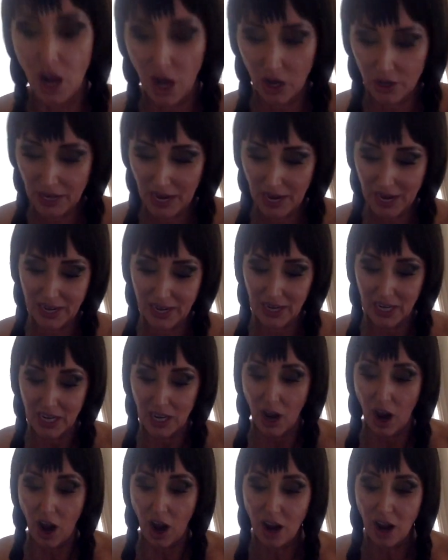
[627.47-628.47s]
Okay,
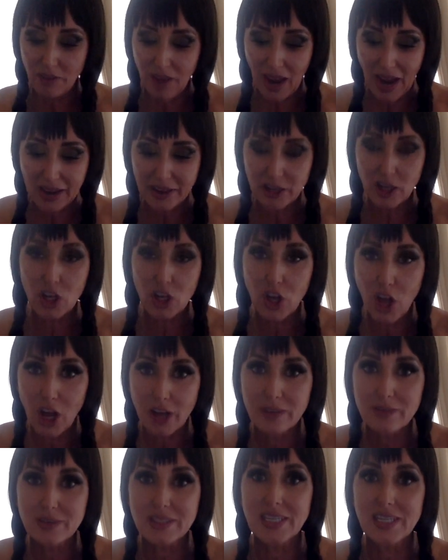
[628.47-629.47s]
I've had a
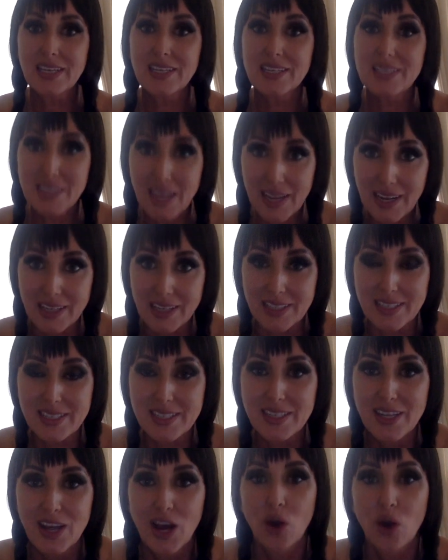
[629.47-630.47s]
lot of success